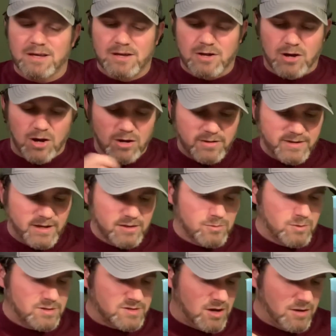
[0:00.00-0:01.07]
All the other
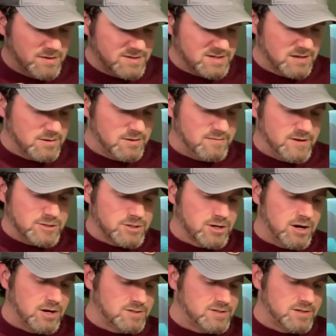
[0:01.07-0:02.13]
ones, all these other adventure
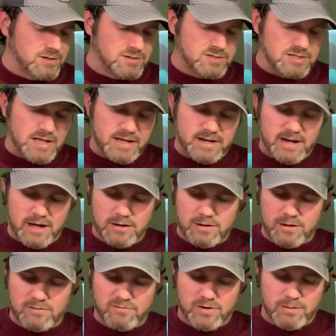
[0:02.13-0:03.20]
cards that are slotted out
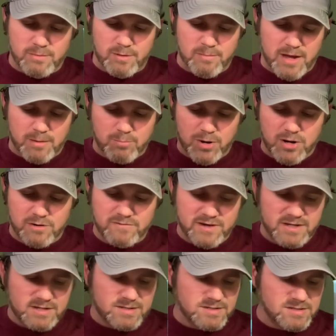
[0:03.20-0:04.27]
here in front of me make
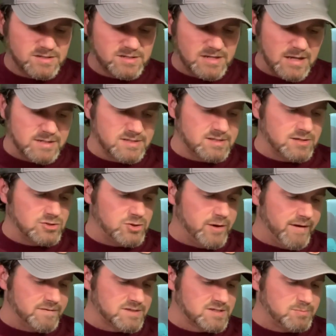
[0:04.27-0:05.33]
perfect sense that you
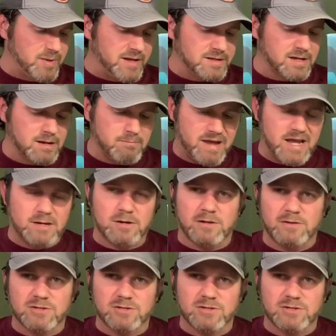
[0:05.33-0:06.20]
have to spend command on.